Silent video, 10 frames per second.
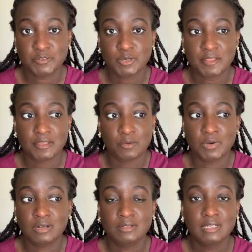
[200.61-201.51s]
So I thought,
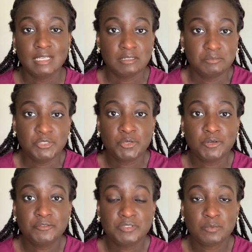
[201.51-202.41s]
well, you
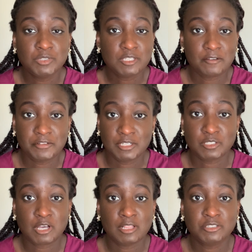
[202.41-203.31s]
know, if someone's offering a
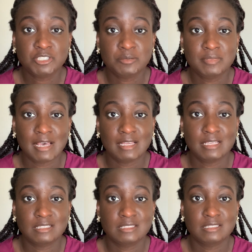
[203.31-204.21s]
scholarship that
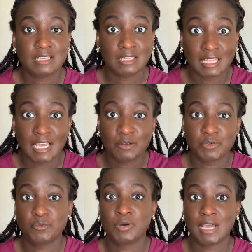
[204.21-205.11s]
is in line
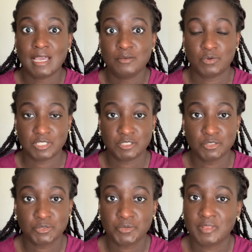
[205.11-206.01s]
with what I want to
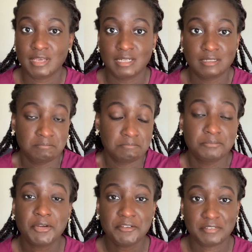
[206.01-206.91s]
do, then
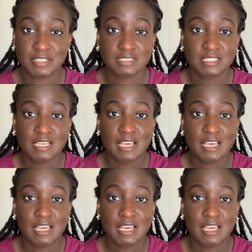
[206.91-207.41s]
perfect.